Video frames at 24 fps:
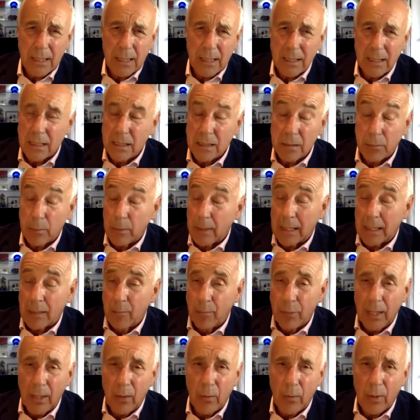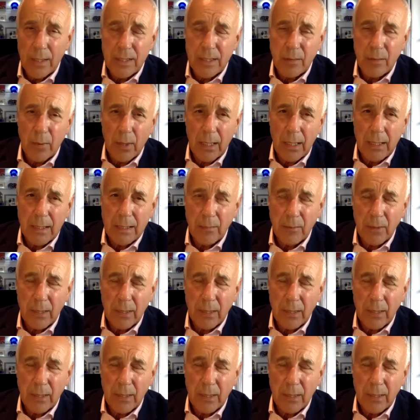It seems to be a complete waste of money to me.